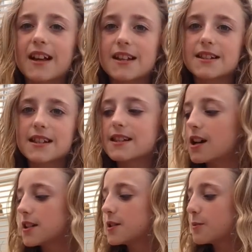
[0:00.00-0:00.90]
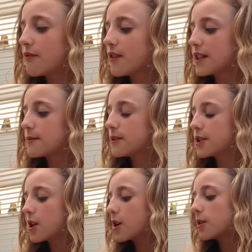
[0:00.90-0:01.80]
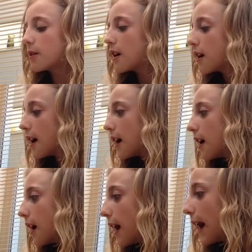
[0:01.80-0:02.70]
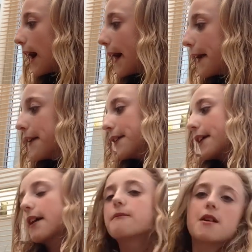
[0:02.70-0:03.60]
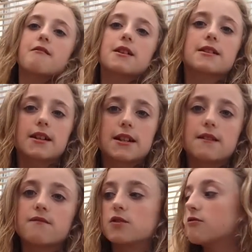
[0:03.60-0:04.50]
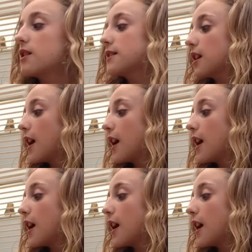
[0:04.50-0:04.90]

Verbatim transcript: let's get started with this video and I'm very excited for it.